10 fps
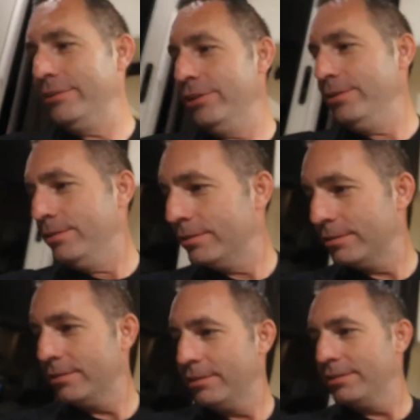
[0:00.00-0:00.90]
two?
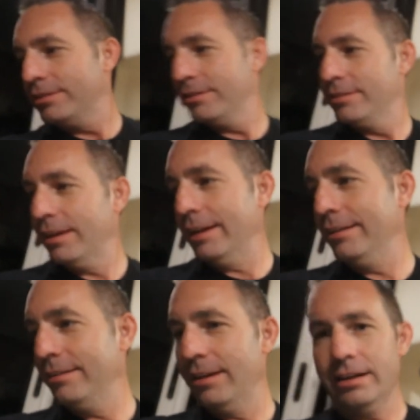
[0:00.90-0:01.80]
End,
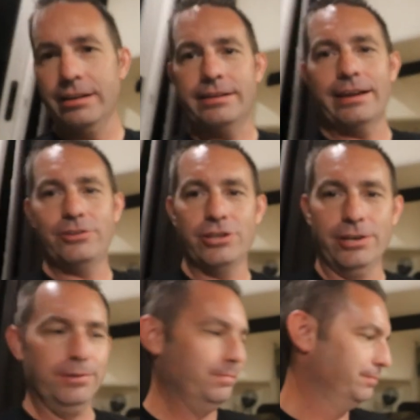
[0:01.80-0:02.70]
end of day two.